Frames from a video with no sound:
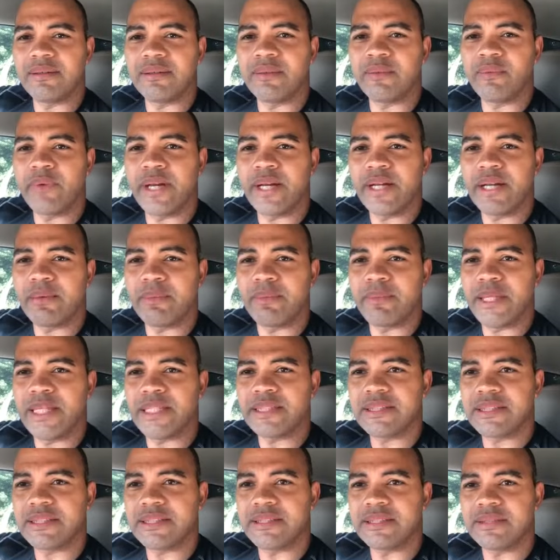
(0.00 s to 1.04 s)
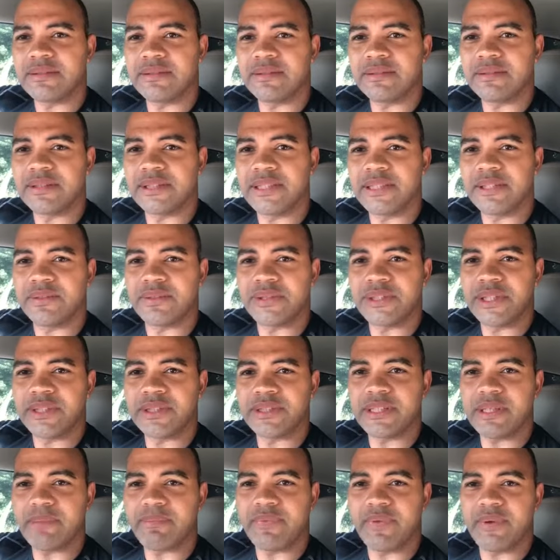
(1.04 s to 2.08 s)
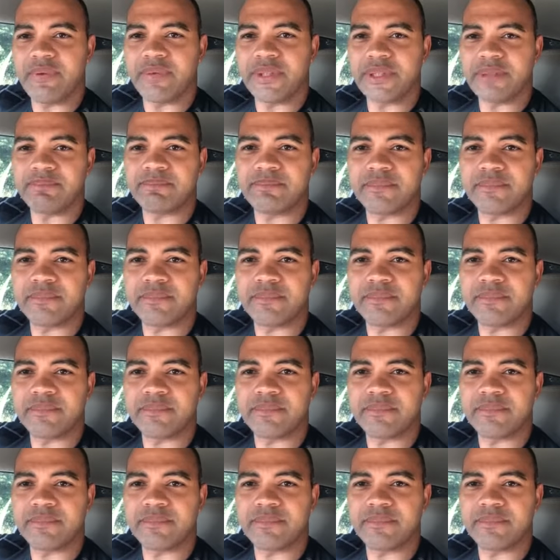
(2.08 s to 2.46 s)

wait a couple minutes, see who shows up. If anyone.